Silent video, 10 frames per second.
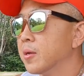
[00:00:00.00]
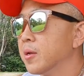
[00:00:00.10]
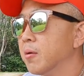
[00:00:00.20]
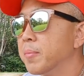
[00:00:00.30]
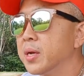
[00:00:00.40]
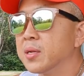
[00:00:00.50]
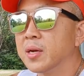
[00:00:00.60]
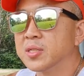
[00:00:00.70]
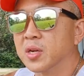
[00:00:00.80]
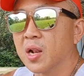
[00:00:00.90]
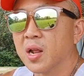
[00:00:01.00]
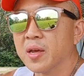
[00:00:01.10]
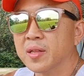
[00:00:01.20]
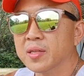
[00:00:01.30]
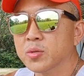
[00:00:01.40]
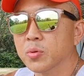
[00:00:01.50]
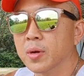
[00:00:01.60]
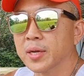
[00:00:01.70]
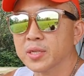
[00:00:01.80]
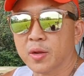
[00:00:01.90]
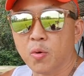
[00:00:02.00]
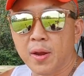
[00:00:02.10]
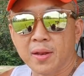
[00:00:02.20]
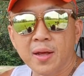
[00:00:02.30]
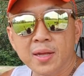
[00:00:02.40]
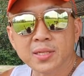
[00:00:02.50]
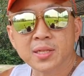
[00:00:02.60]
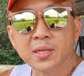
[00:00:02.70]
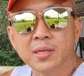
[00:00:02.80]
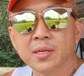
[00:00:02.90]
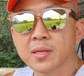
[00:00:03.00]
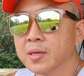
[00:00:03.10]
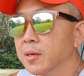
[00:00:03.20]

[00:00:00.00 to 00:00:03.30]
you know, being nice to clients who are actually quite nasty.